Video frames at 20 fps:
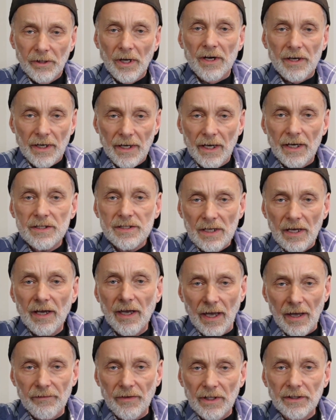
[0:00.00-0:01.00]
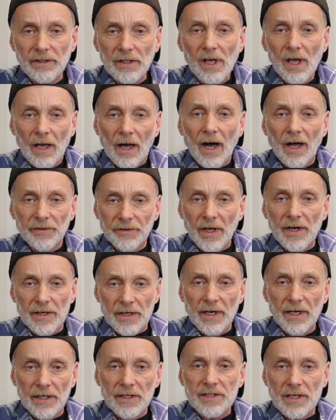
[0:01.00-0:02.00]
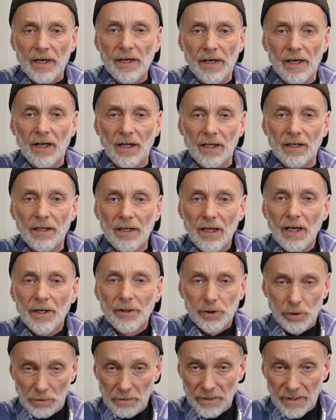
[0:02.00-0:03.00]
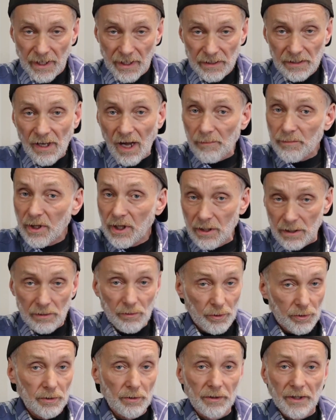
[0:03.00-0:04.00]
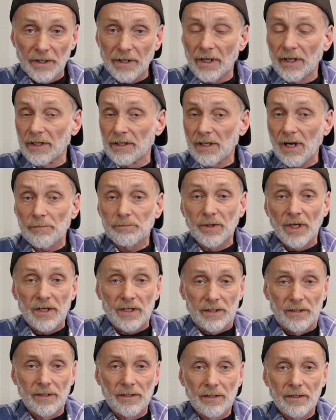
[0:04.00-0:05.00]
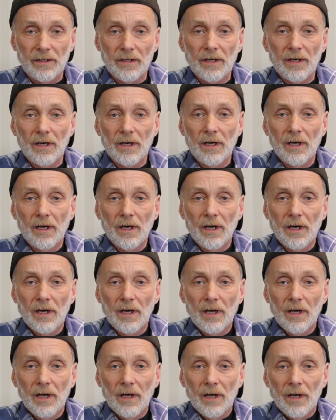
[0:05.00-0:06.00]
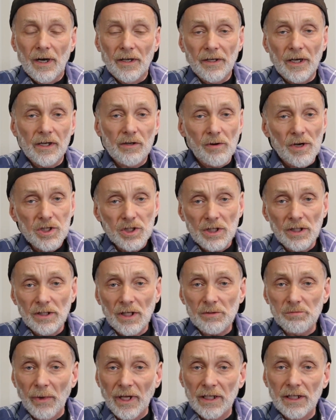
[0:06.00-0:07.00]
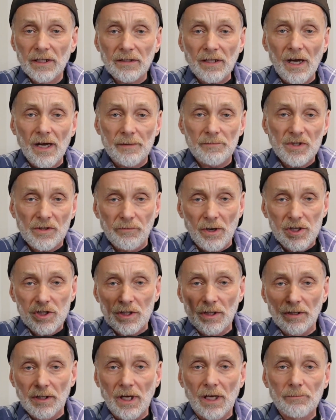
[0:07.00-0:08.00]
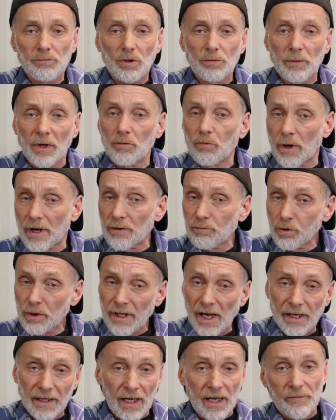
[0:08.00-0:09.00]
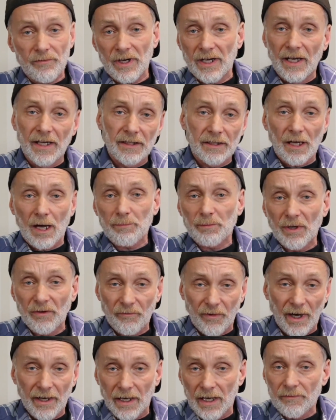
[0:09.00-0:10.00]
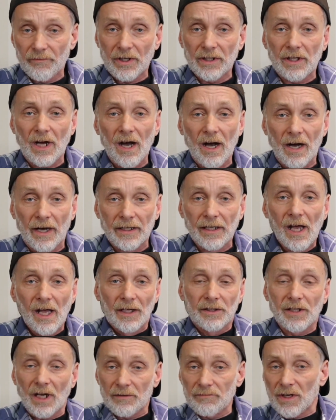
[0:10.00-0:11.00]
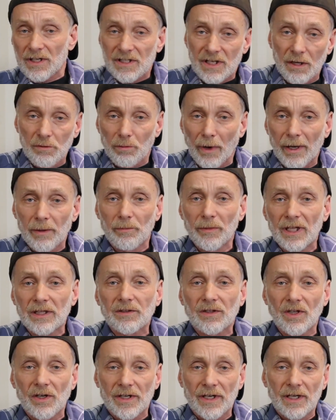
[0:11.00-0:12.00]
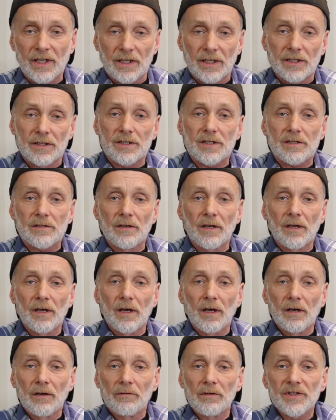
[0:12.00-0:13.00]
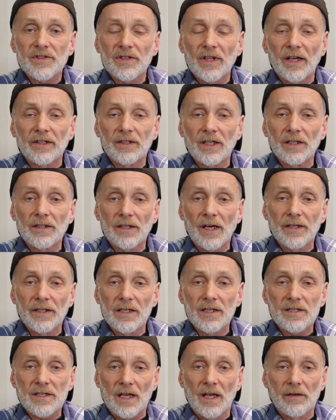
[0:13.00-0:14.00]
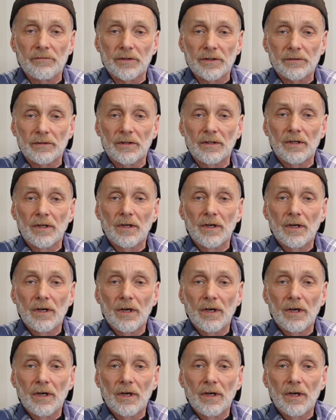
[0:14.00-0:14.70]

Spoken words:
There is a heaven and there is a hell. You're going to end up here or you're going to end up there? And I questioned it many times. Question came to me, where would I ever end up if I ever die? That was in my mid-30s. It was 1997.